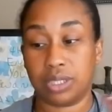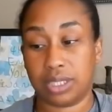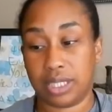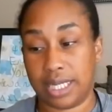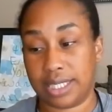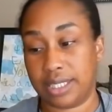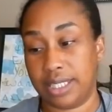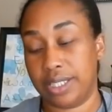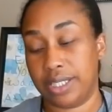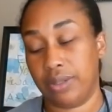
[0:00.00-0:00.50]

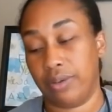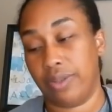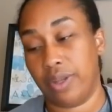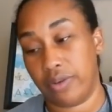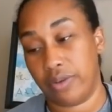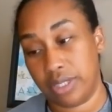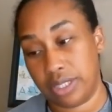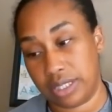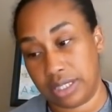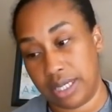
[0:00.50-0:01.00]

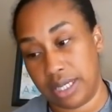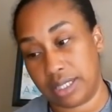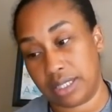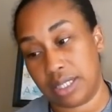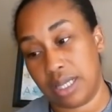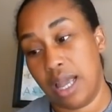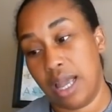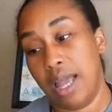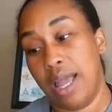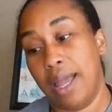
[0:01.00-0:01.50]

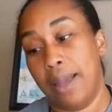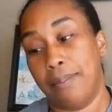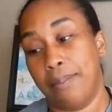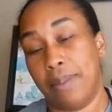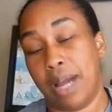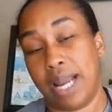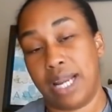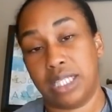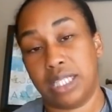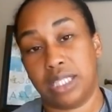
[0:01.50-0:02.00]
$62.36
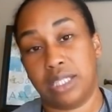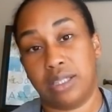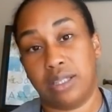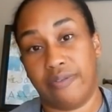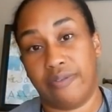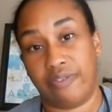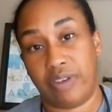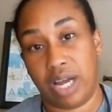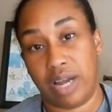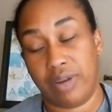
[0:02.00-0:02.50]
minus
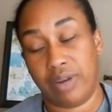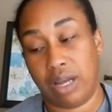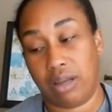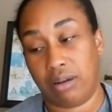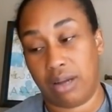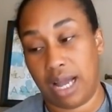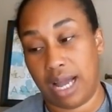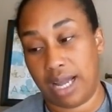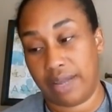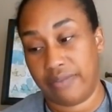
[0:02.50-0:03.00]
the
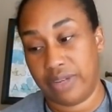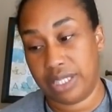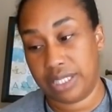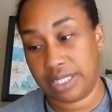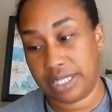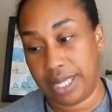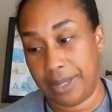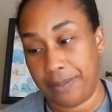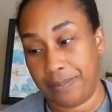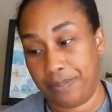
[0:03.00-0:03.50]
$5
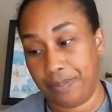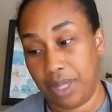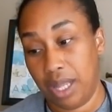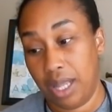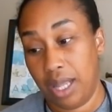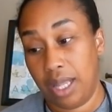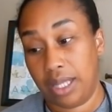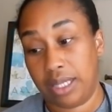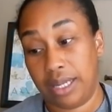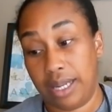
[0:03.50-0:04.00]
IVC,
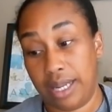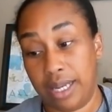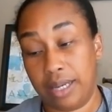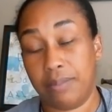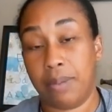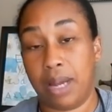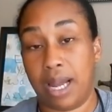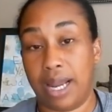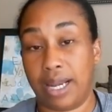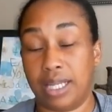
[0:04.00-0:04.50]

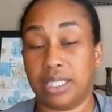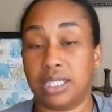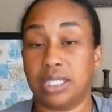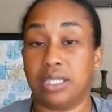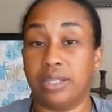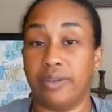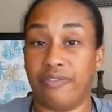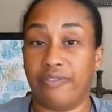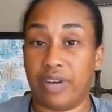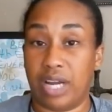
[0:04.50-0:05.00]
then
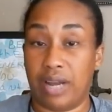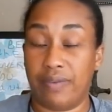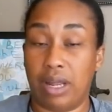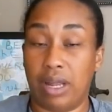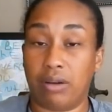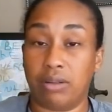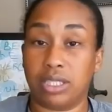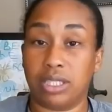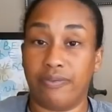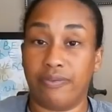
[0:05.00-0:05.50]
minus the
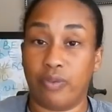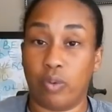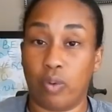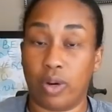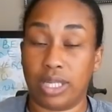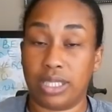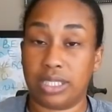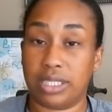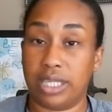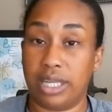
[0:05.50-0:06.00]

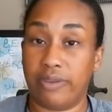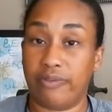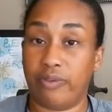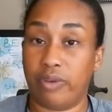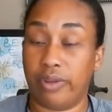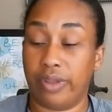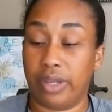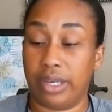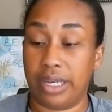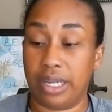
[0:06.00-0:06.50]
$5.40
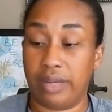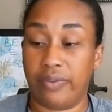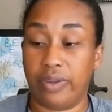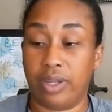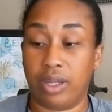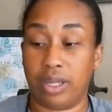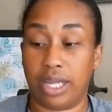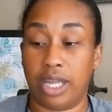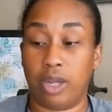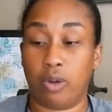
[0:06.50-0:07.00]
for the
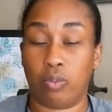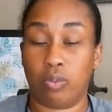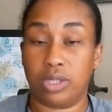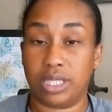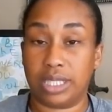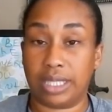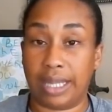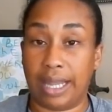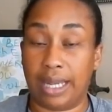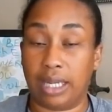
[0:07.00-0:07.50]
Nivea. Again, we're
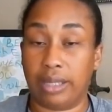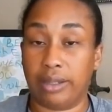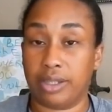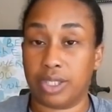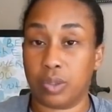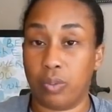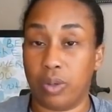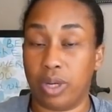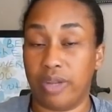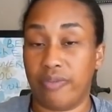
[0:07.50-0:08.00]
scanning the
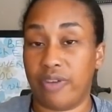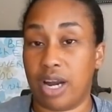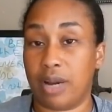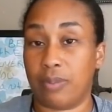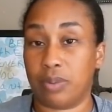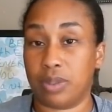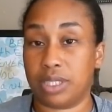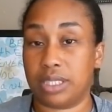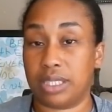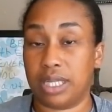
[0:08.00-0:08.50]

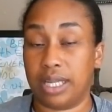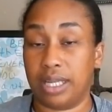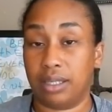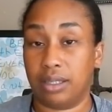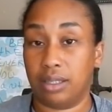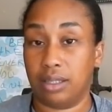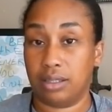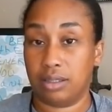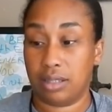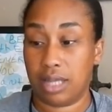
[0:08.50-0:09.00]

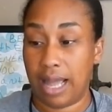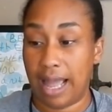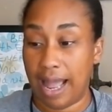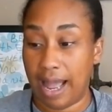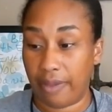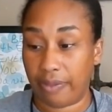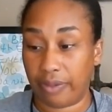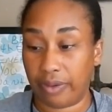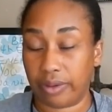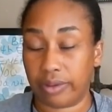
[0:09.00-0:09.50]
25%
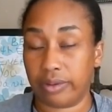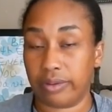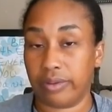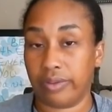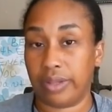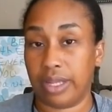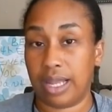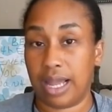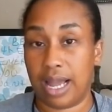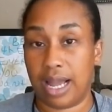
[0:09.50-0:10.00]
after
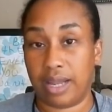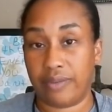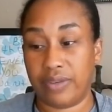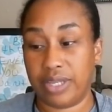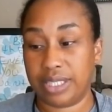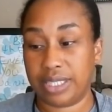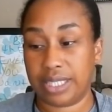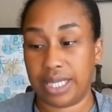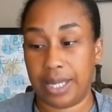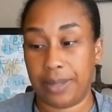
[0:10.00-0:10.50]
the
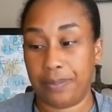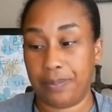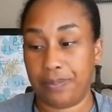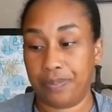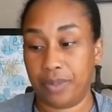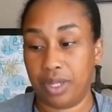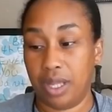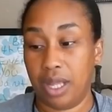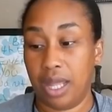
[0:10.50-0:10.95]
IVC.